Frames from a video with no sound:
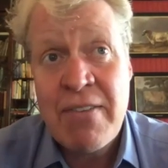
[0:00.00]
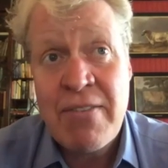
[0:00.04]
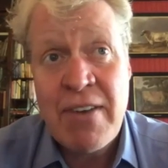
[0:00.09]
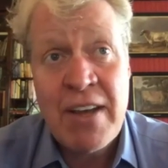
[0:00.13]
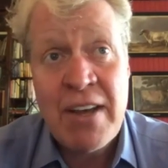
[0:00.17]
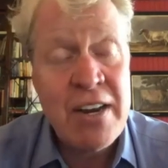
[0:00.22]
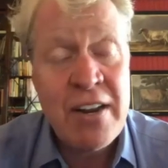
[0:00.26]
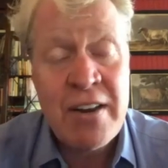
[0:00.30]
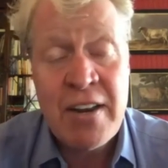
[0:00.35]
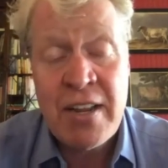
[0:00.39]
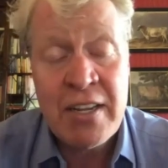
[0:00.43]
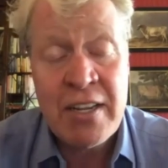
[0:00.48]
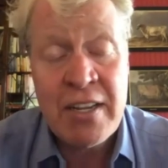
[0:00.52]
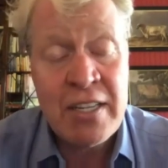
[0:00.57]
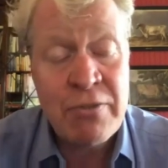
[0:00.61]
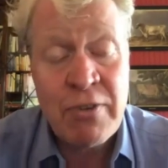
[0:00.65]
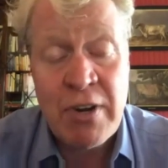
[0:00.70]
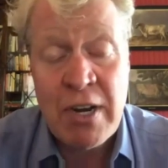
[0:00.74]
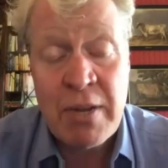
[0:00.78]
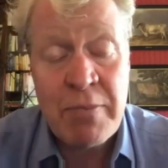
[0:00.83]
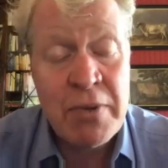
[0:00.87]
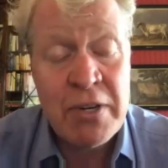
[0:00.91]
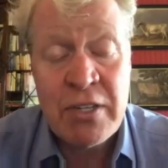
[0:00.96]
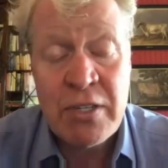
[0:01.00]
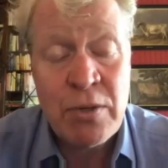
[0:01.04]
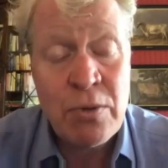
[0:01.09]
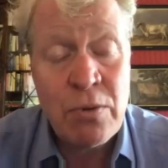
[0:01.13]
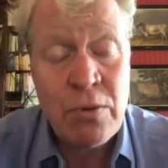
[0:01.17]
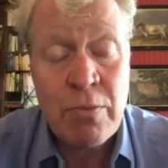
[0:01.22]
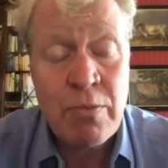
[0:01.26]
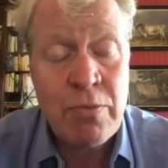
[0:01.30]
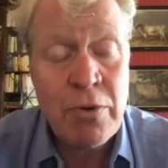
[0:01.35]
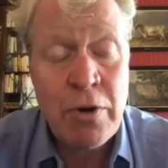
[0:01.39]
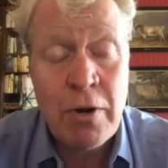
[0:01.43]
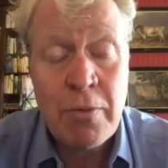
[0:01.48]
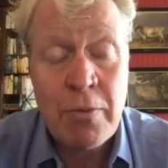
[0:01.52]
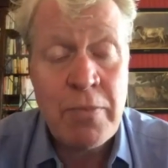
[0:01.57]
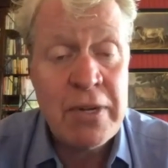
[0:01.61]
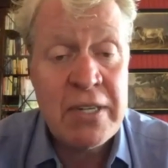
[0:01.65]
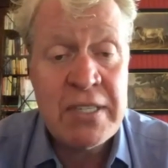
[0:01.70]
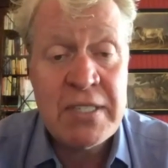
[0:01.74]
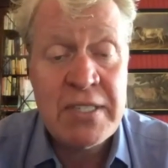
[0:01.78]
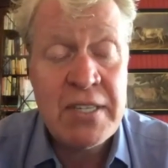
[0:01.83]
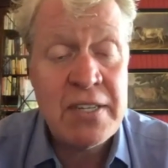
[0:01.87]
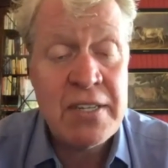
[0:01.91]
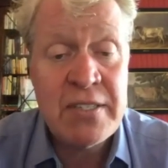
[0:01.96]
I don't think it's really been taught properly
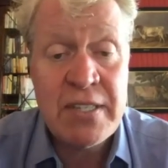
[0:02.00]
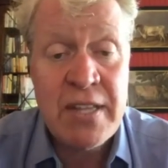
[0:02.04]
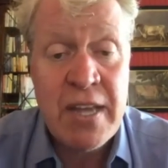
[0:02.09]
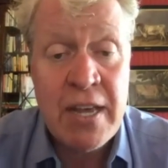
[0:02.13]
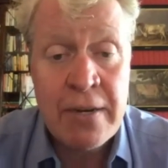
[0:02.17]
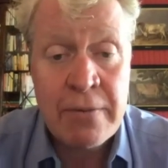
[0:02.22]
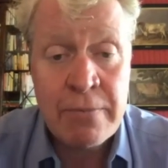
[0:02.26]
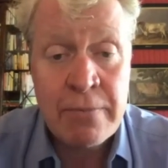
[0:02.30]
since then.